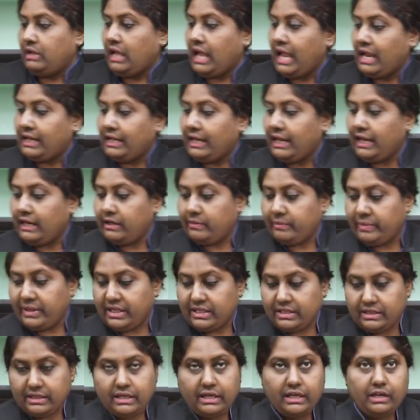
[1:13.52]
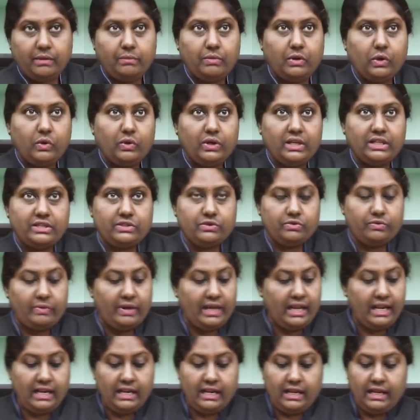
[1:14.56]
handheld beater and a bowl as
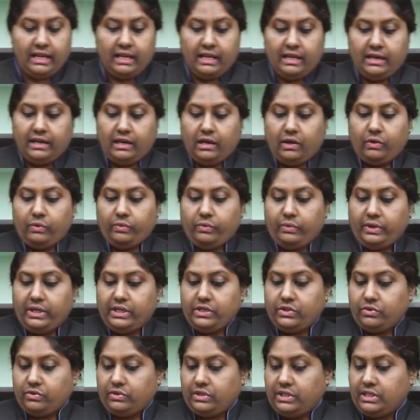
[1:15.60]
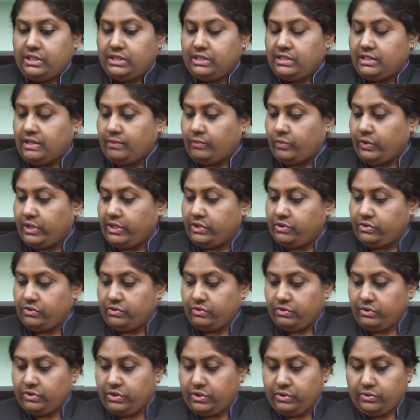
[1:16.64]
well. Now into this I'm going to
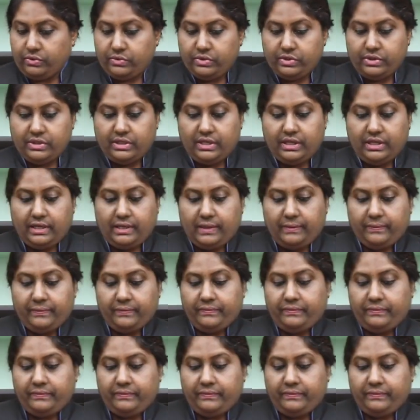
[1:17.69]
use the